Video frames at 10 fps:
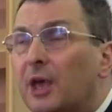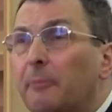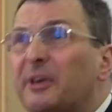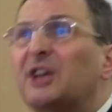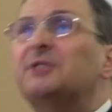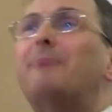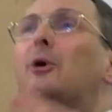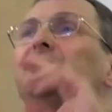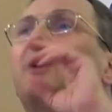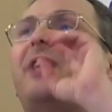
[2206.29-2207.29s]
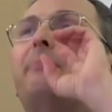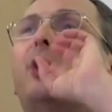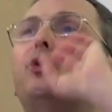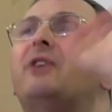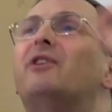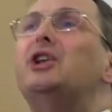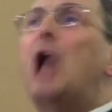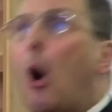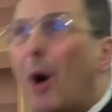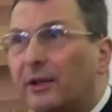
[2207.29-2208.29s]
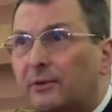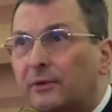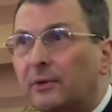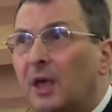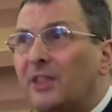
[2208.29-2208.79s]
because most of them don't even know it.